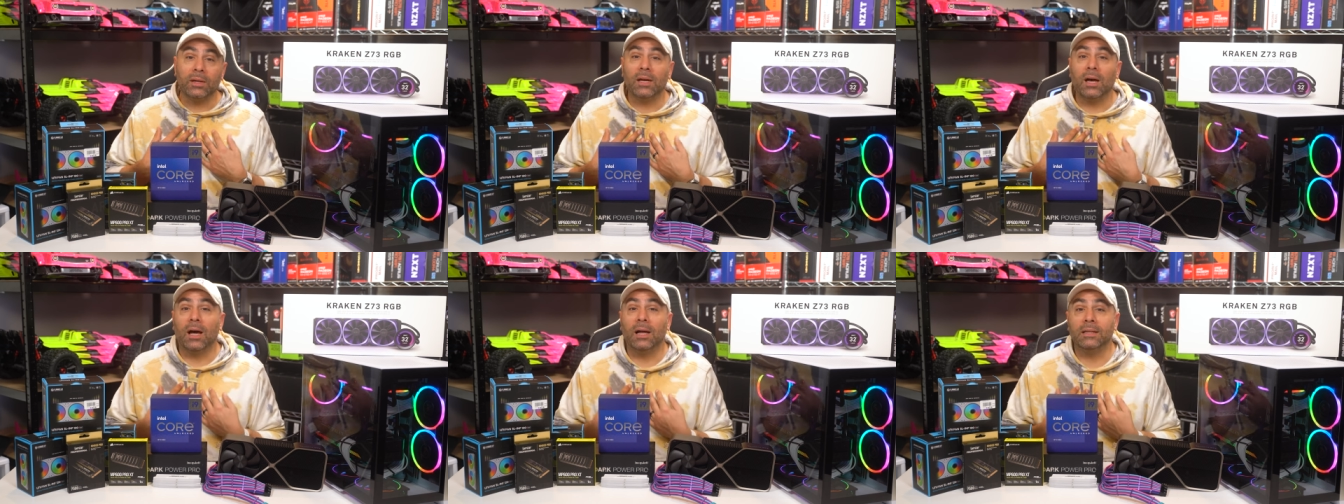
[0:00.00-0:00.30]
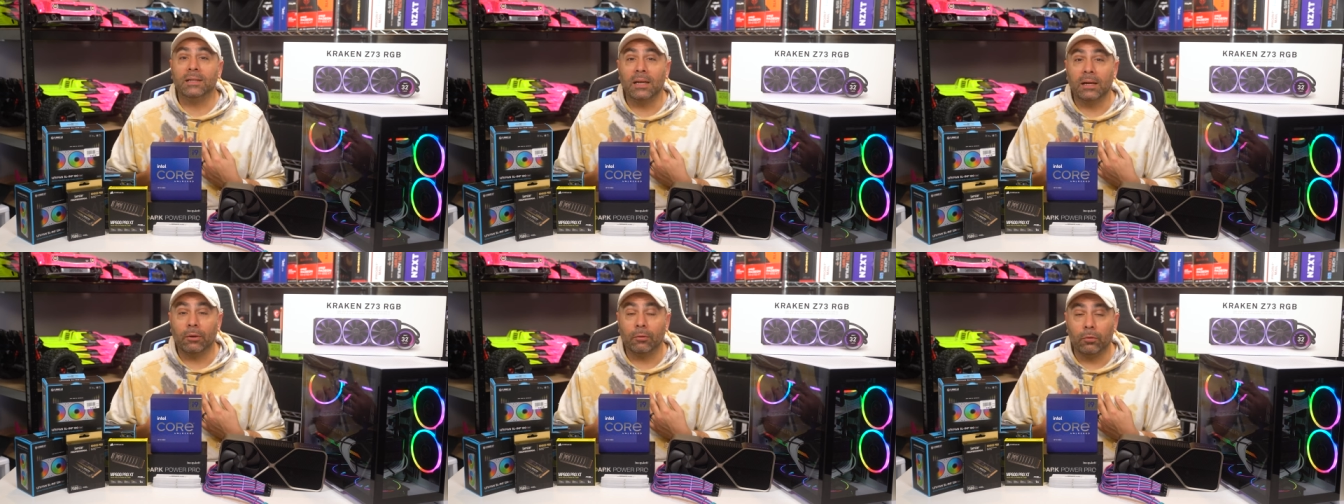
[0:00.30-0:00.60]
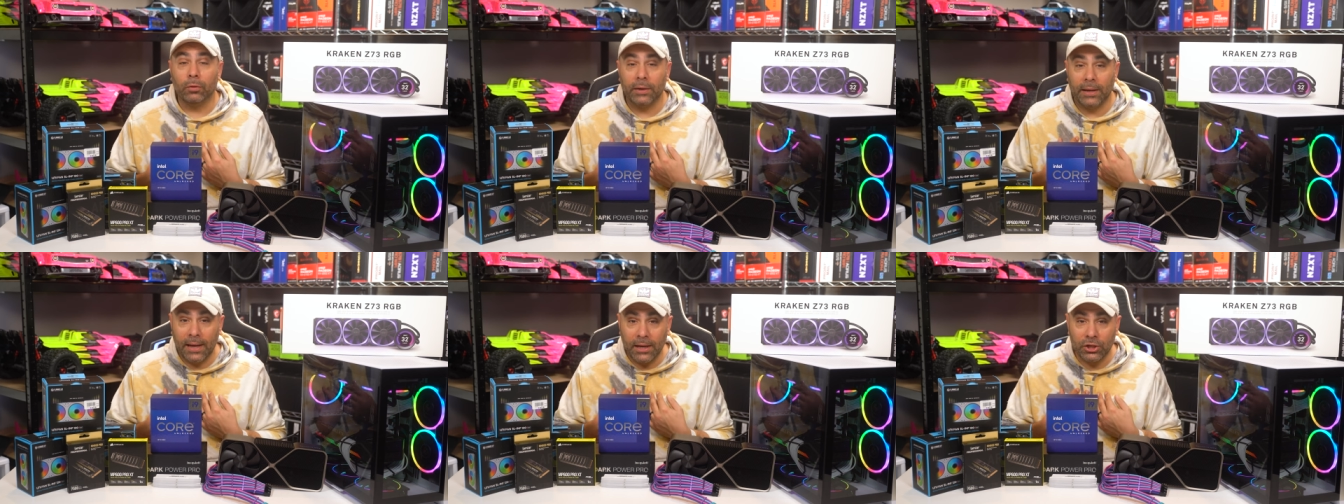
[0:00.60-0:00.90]
content
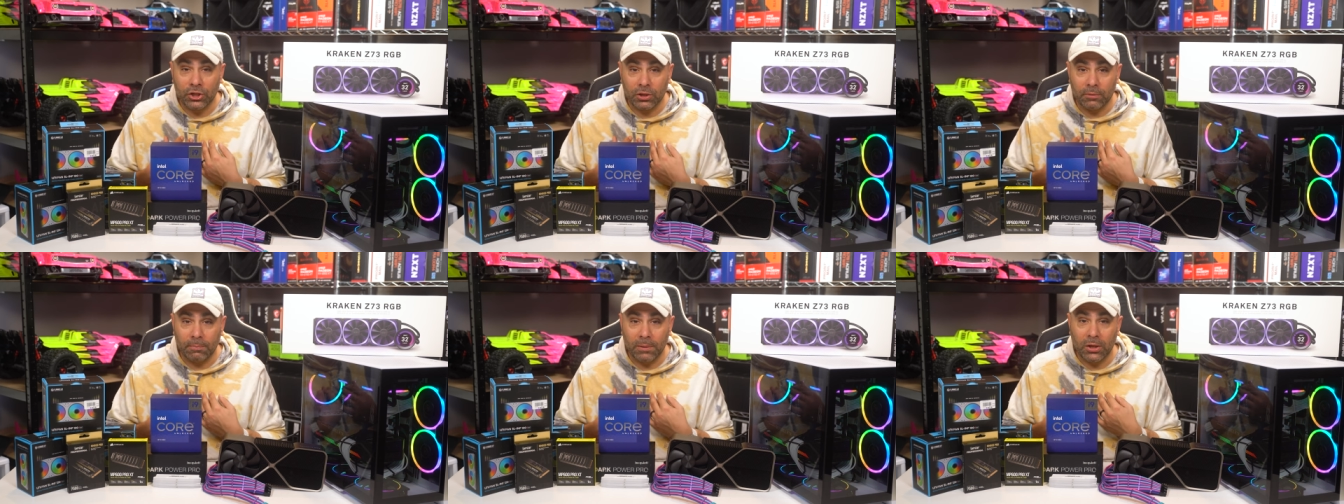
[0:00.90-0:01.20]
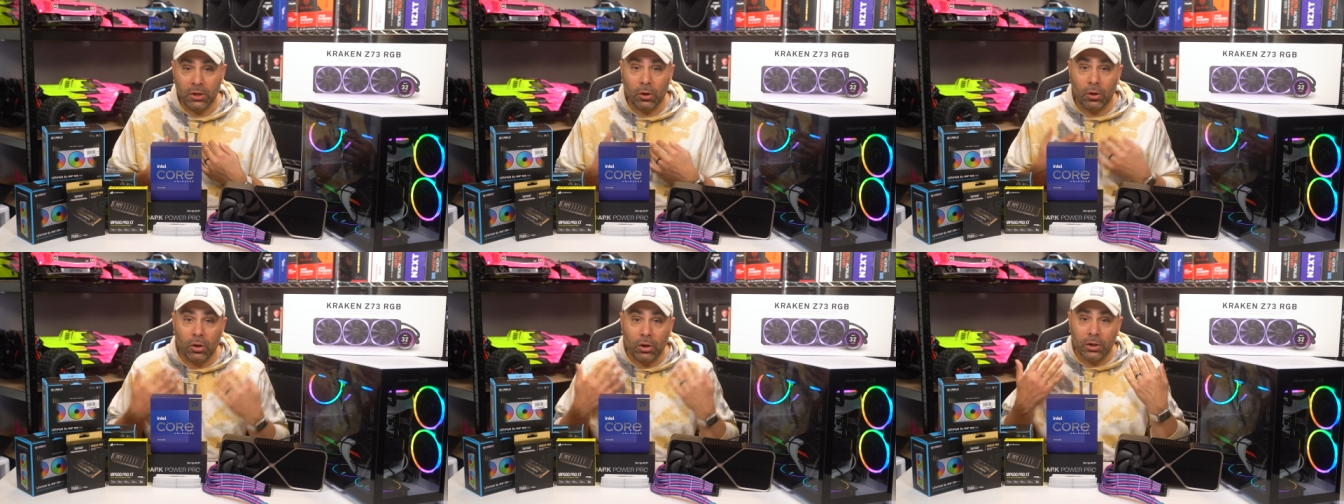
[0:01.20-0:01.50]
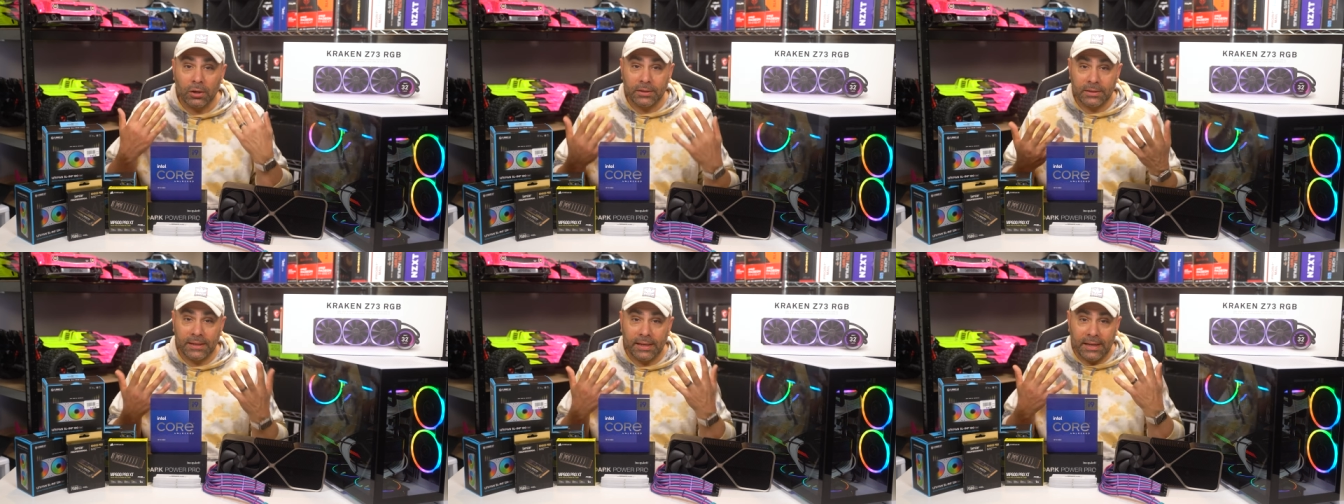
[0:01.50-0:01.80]
creation
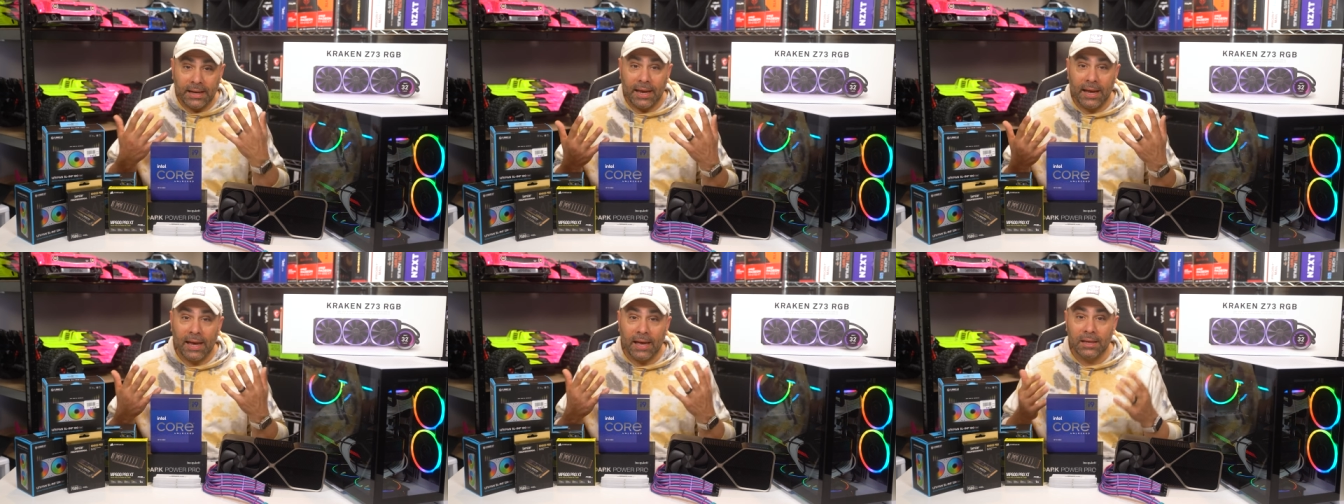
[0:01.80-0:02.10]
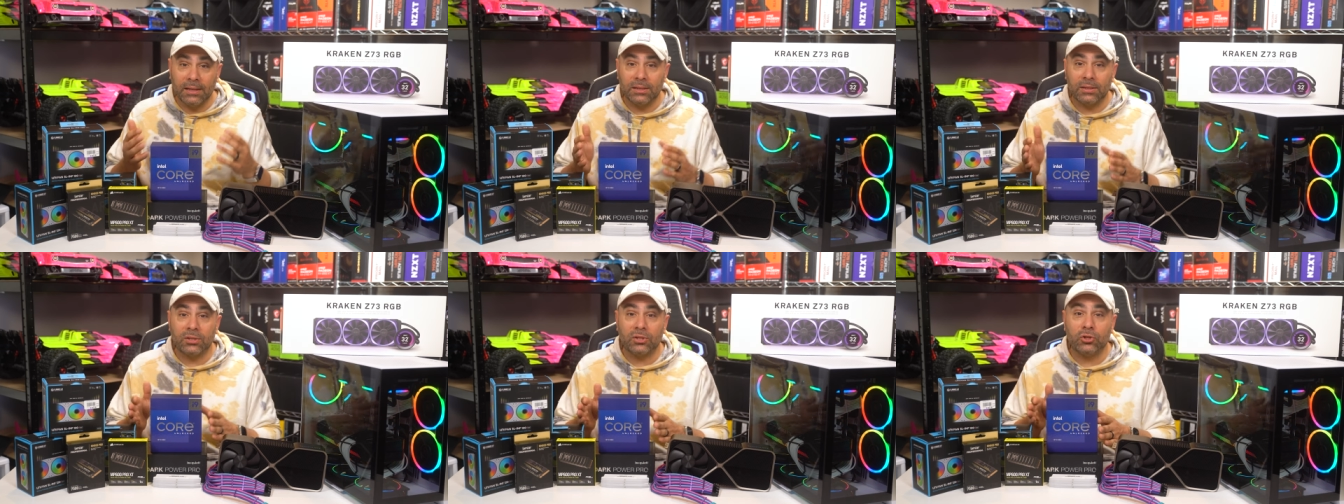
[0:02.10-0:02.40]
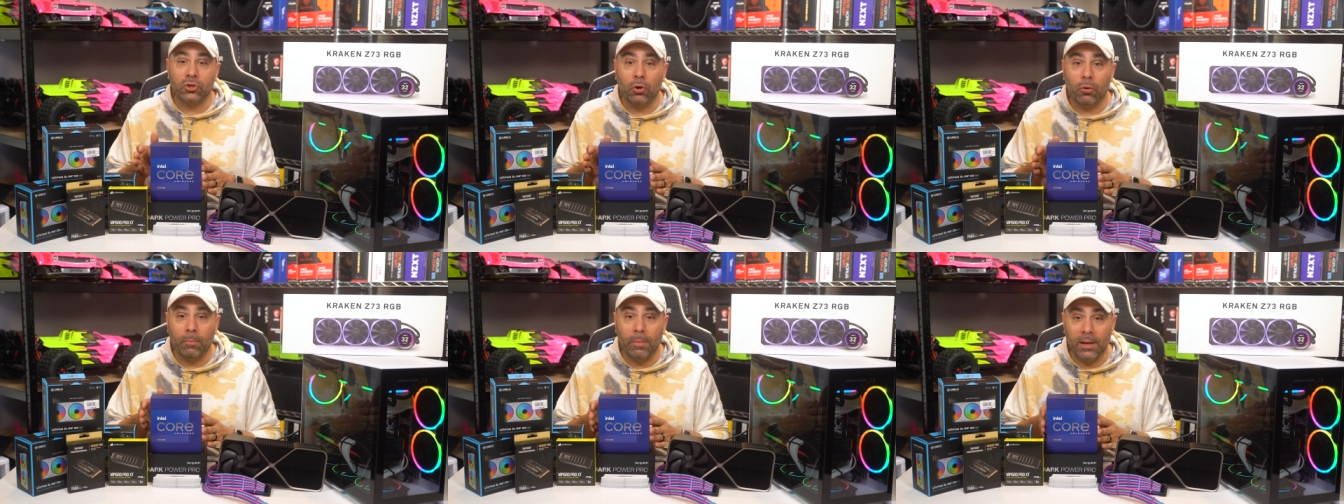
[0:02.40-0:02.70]
because it has
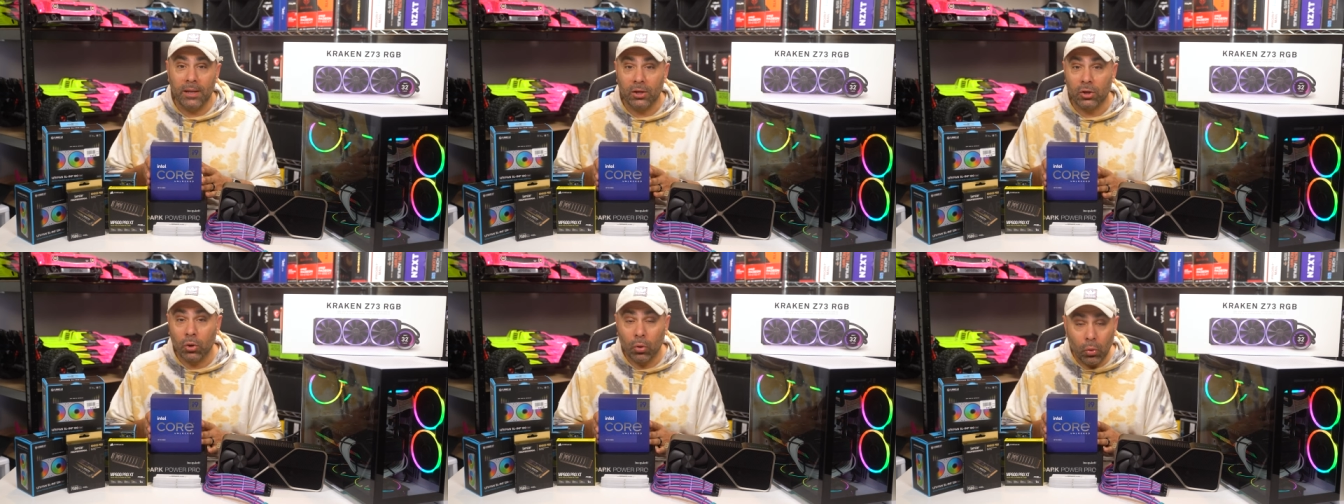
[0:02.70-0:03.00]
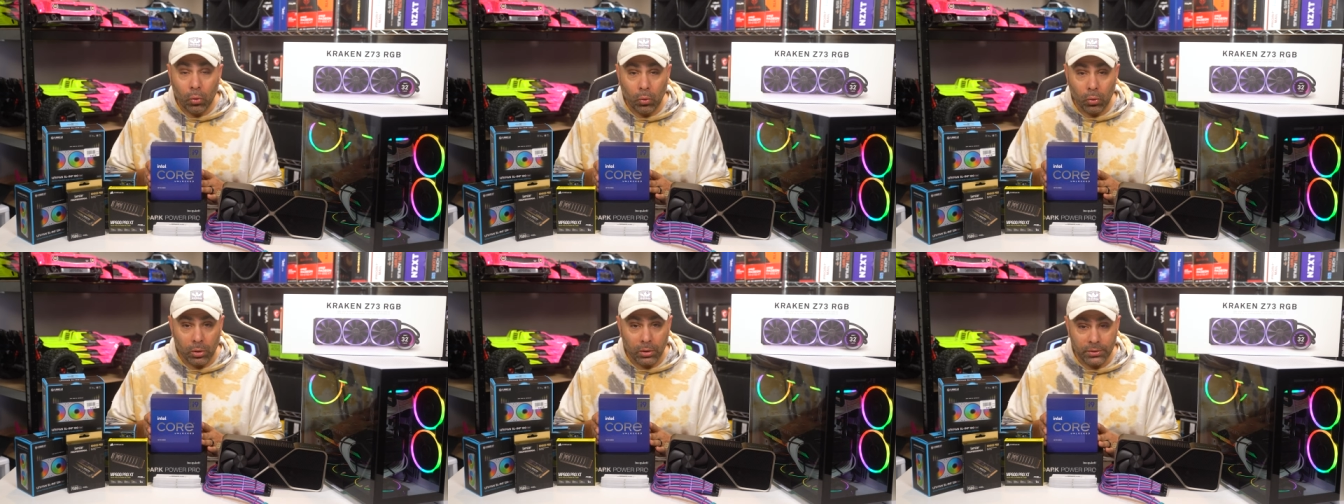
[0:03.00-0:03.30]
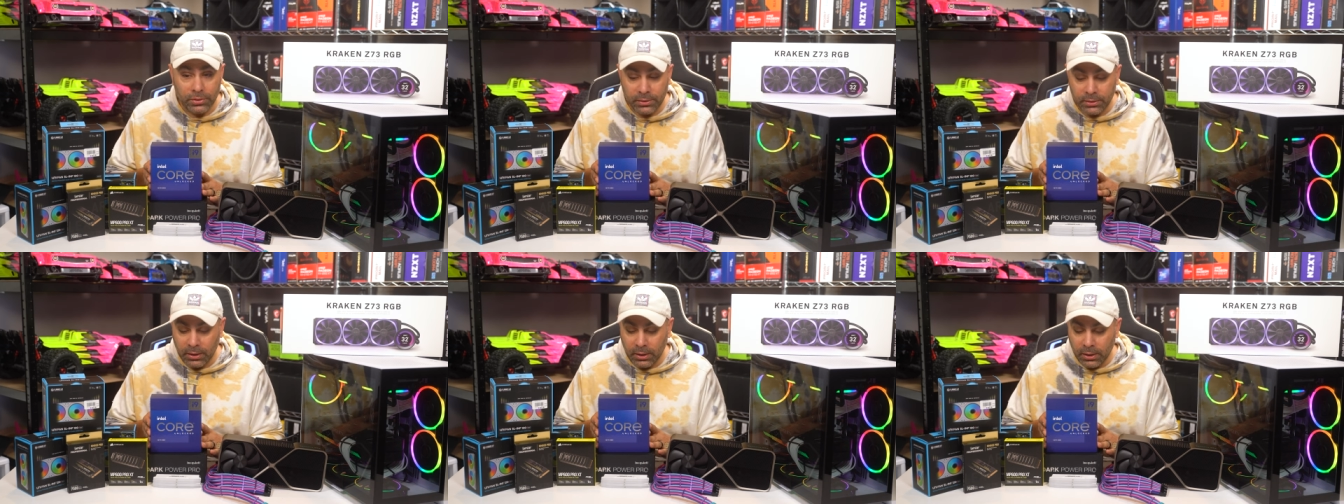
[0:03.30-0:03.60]
so many
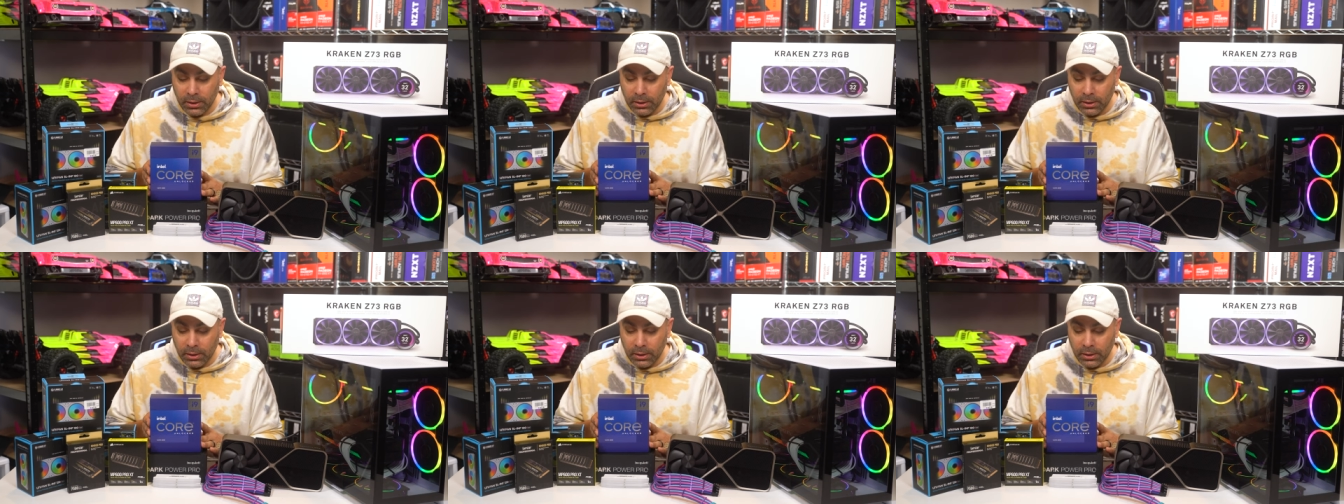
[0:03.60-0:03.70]
cores.